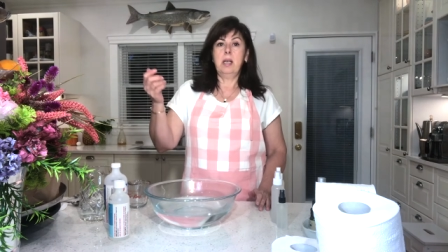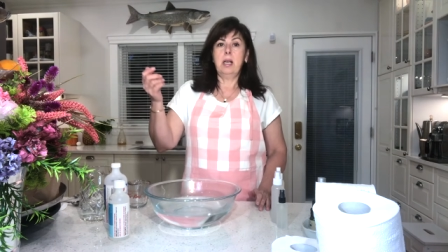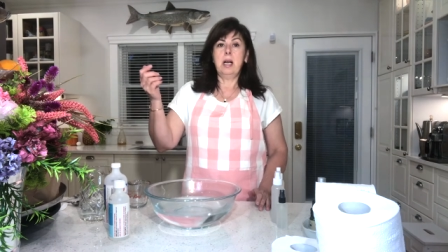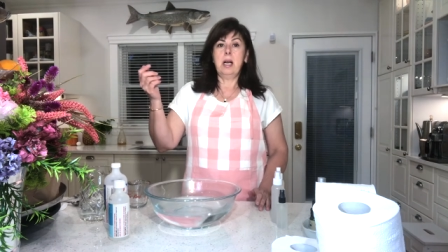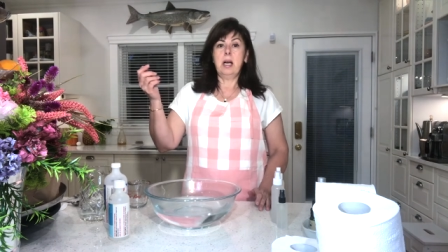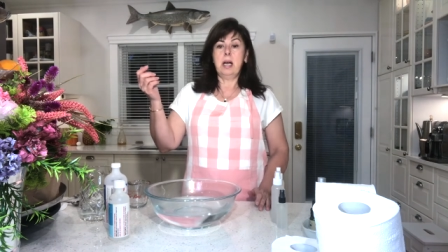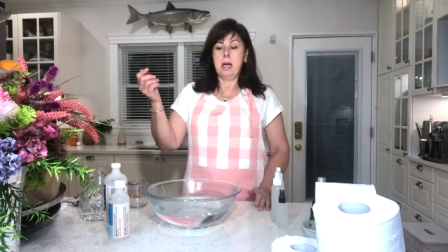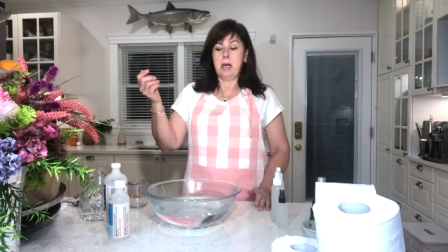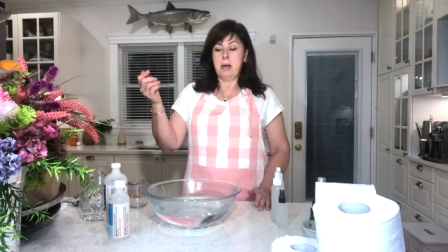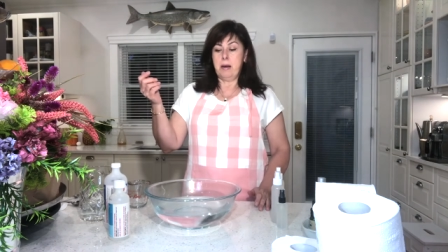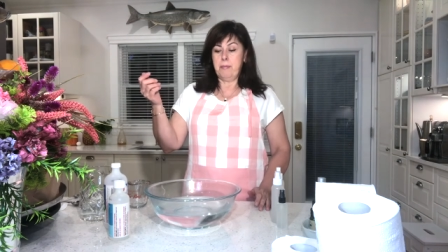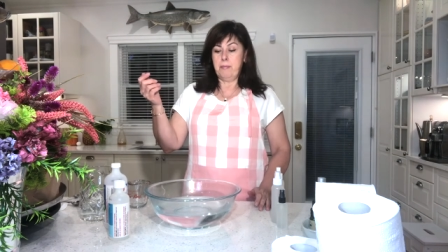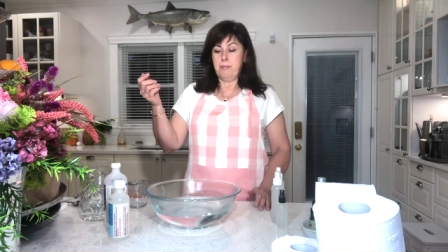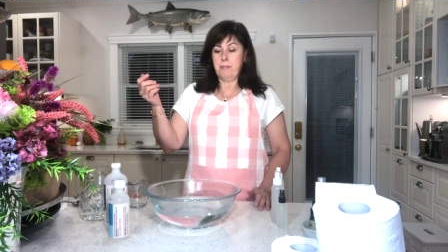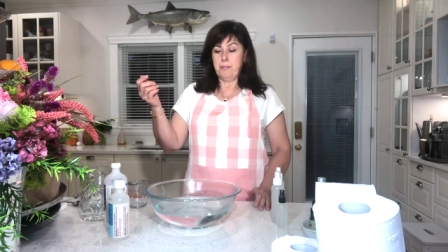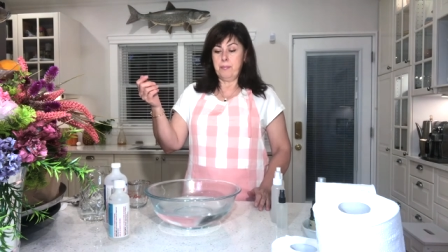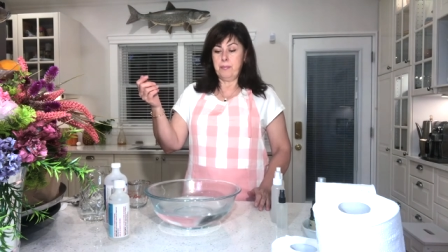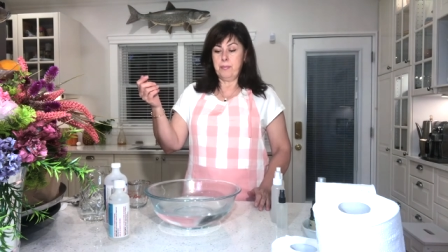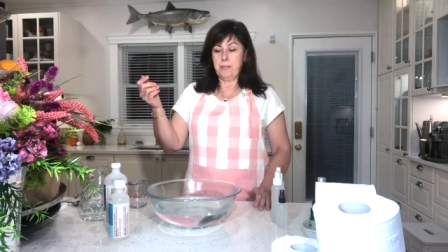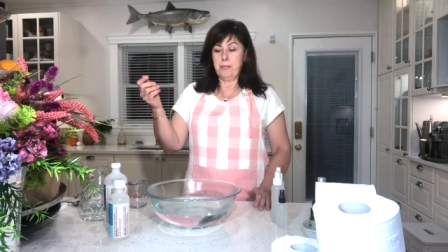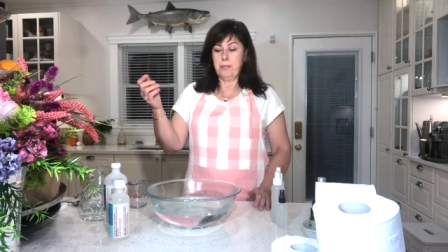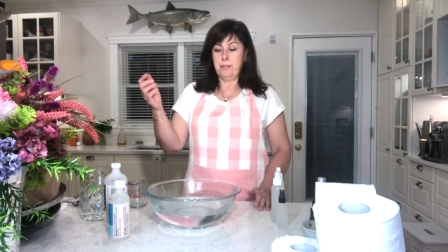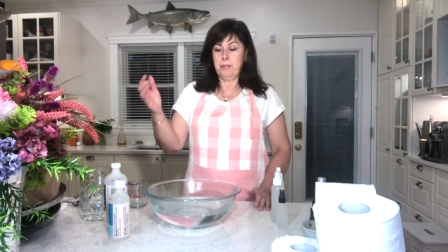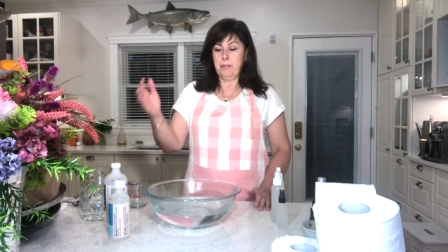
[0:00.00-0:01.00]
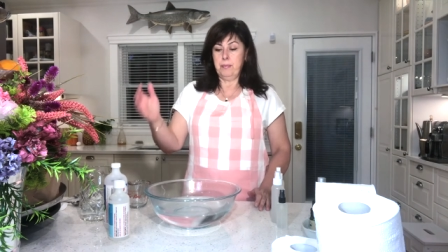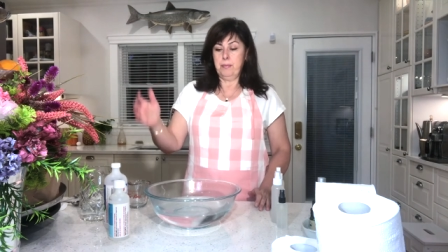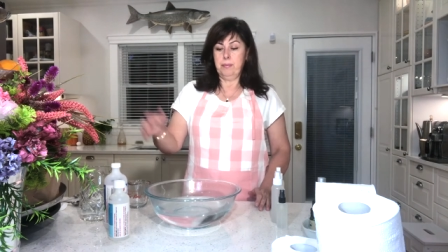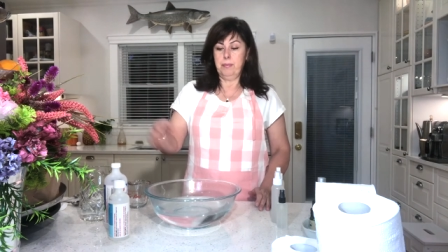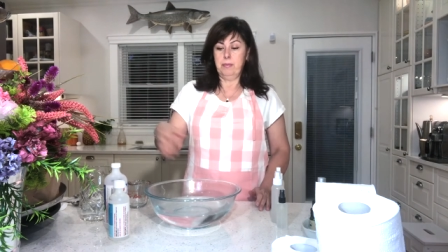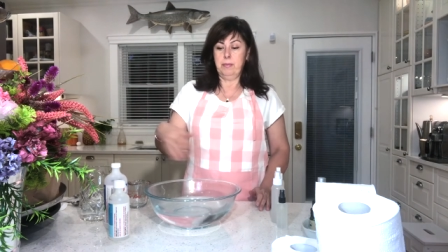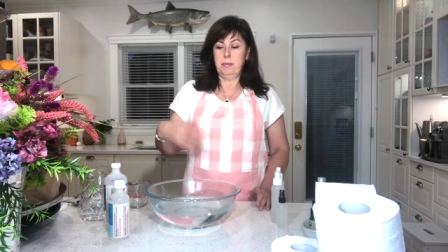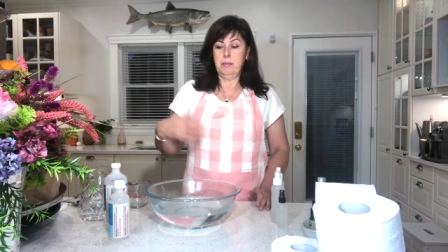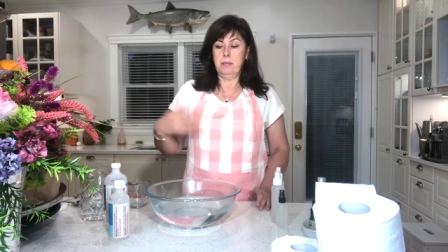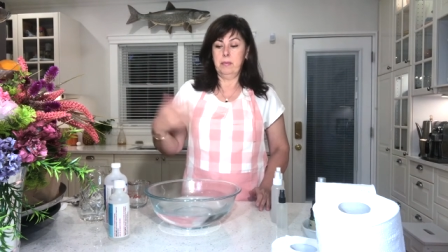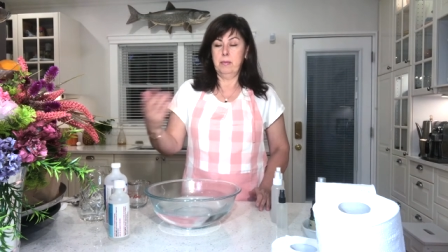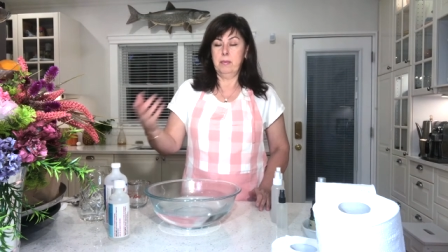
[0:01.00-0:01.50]
Um,
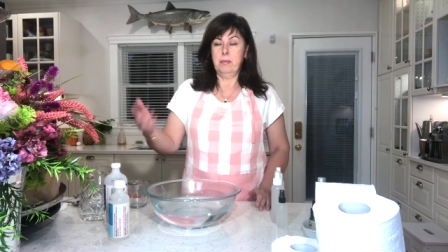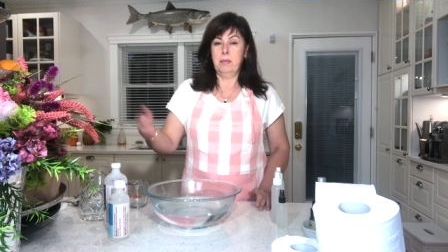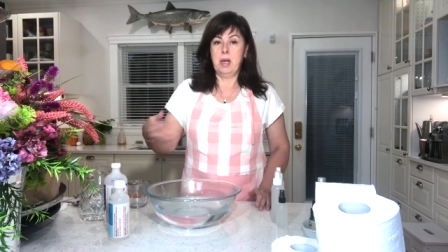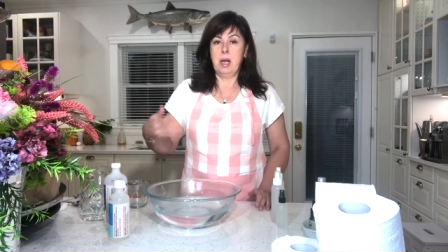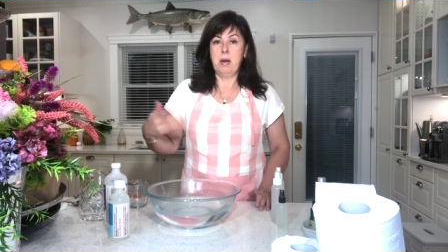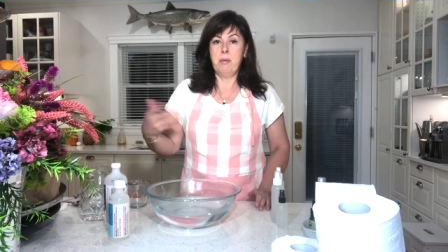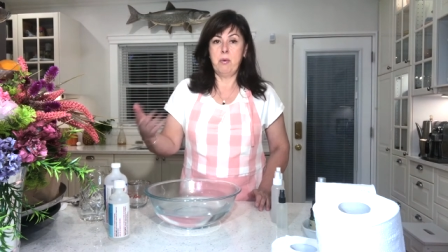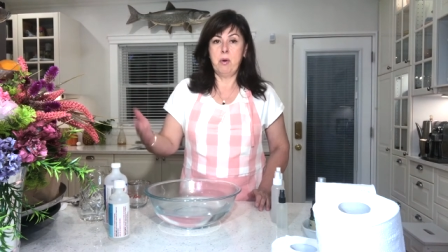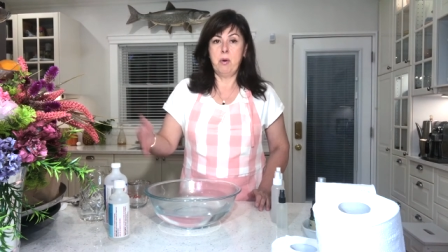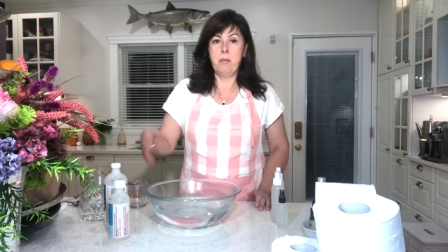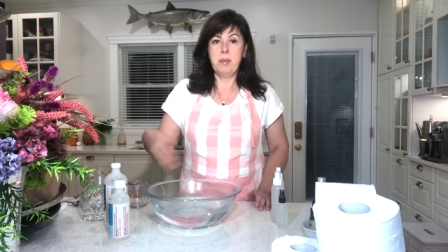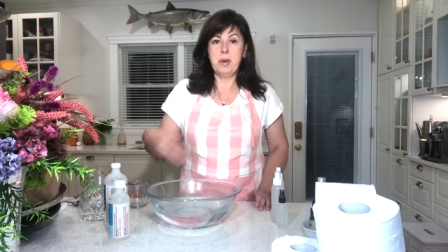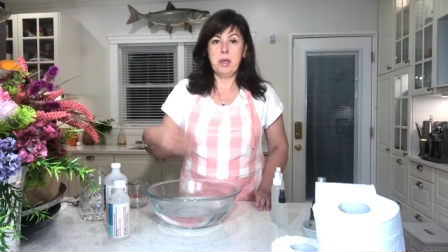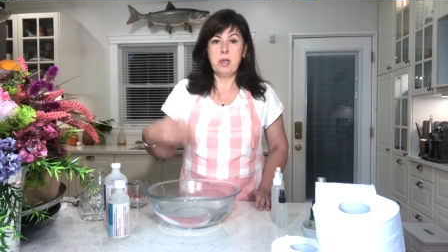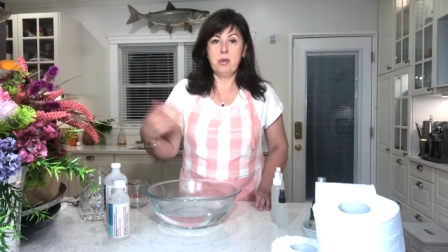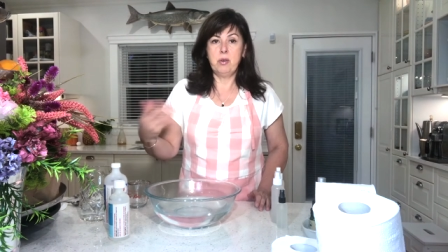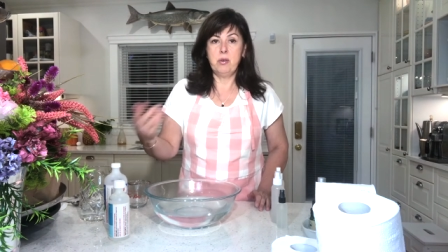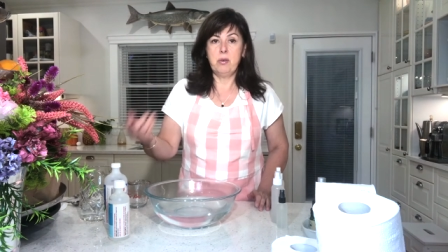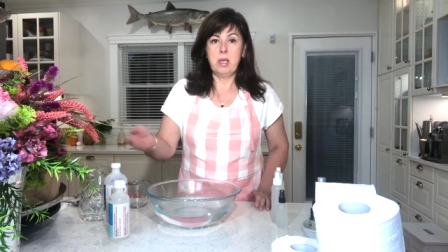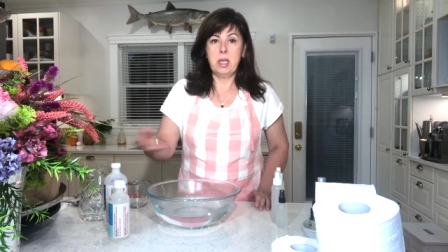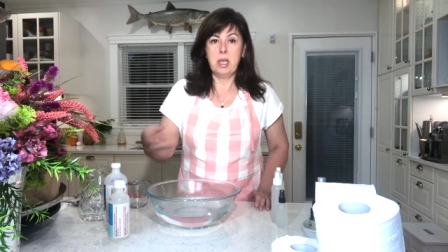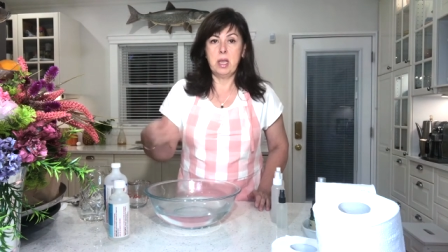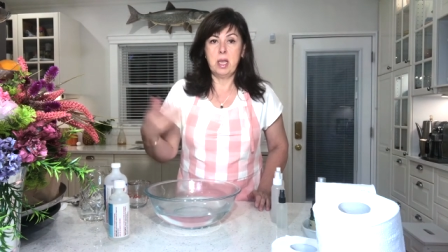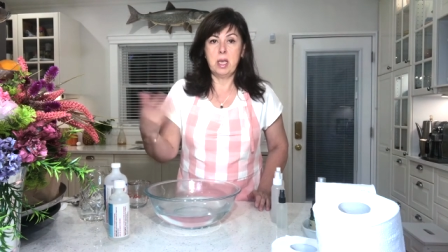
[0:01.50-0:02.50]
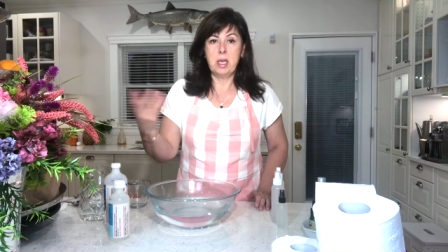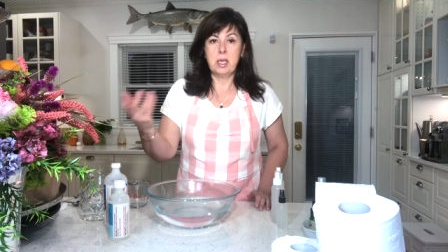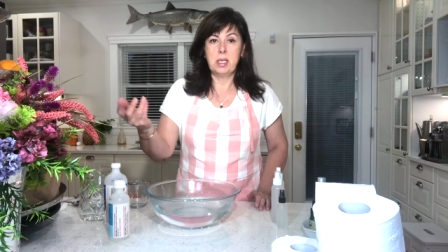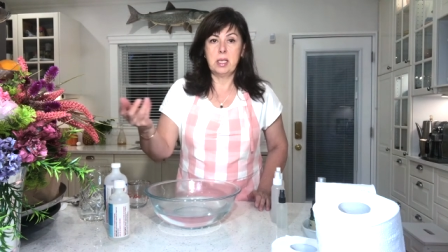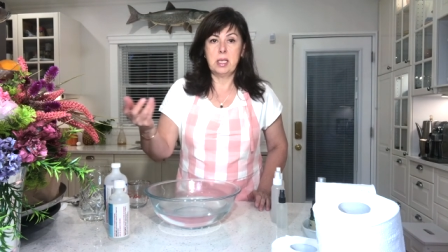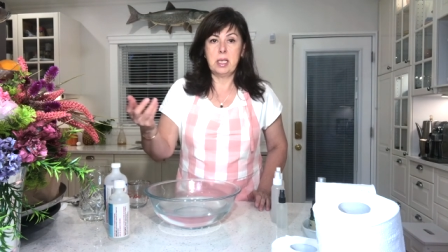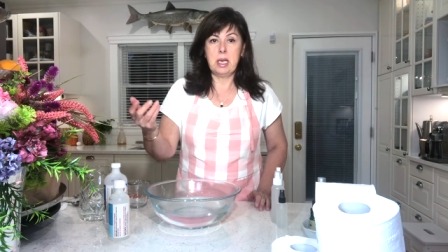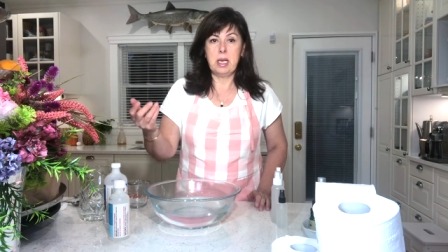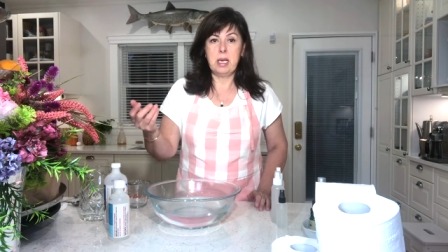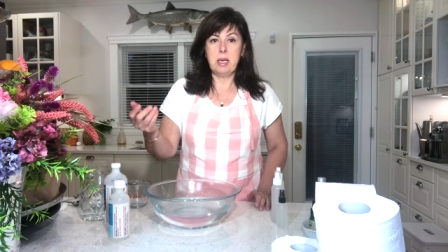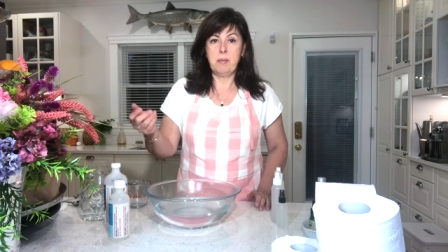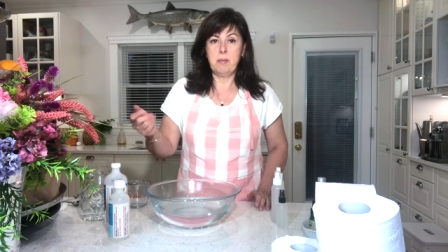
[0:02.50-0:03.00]
I won't be doing
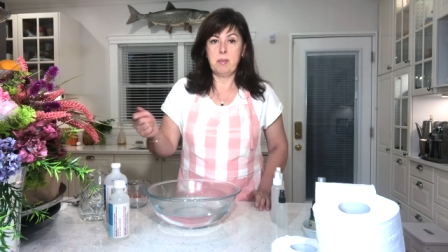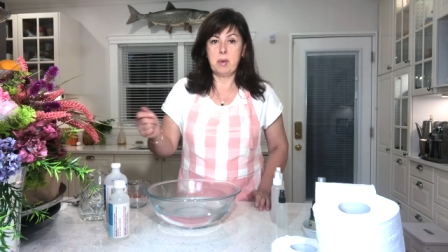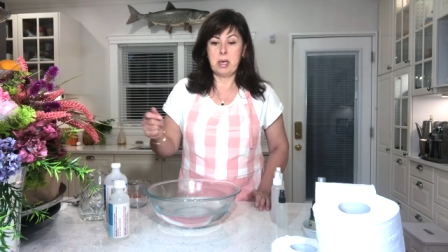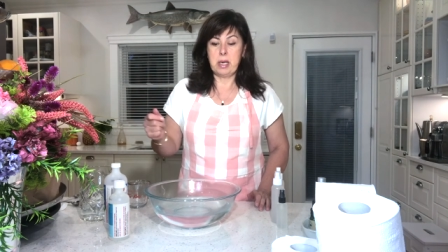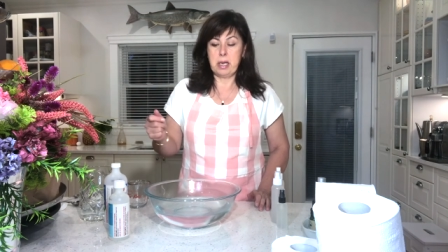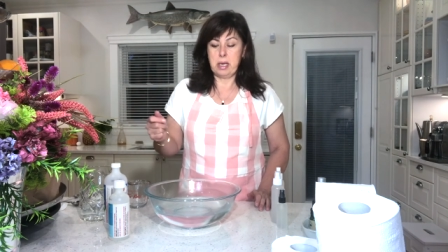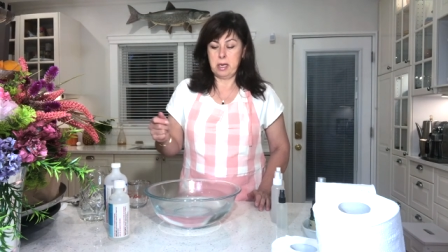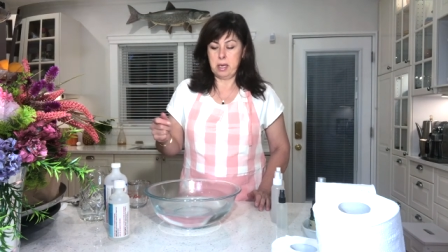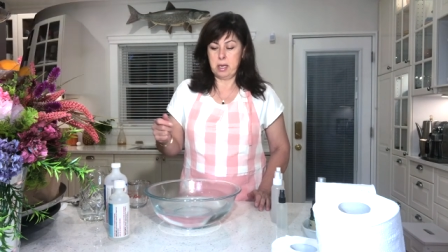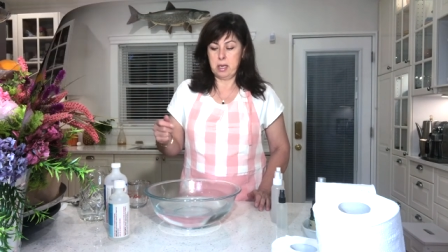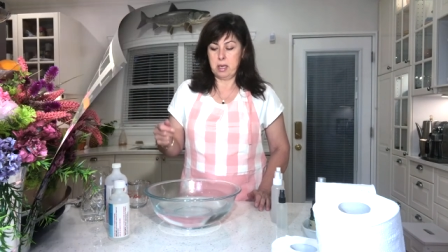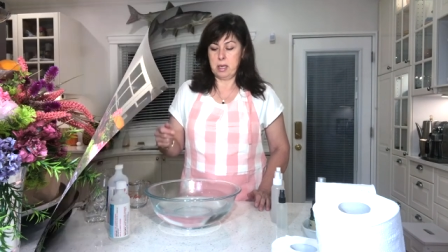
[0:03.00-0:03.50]
this in my